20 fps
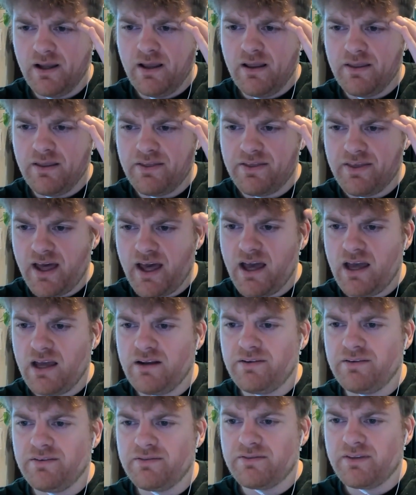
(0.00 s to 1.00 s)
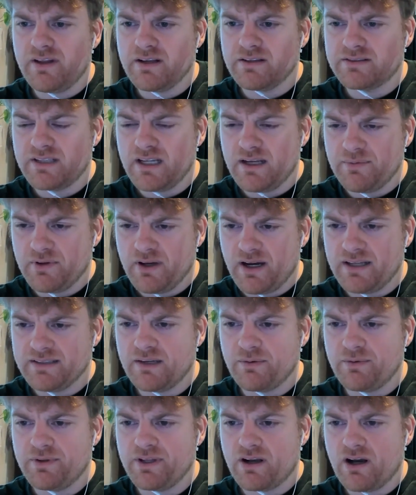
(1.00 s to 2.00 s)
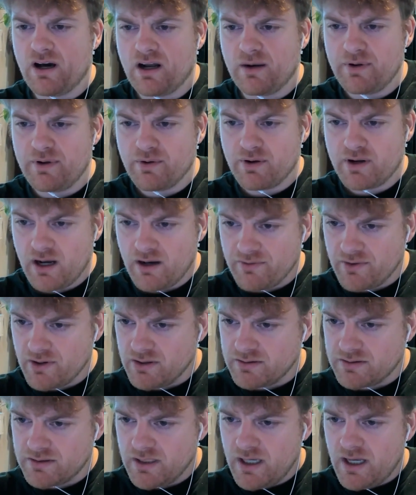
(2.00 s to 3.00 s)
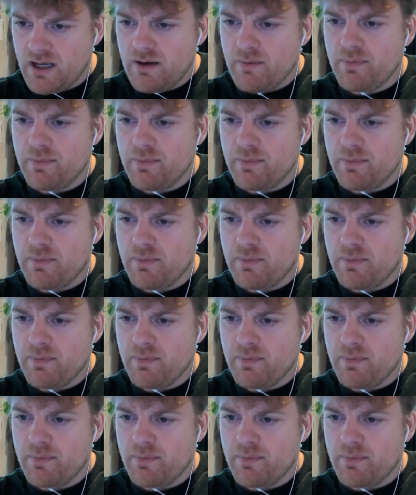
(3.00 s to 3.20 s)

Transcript: Then things stabilize out when the economy recovers.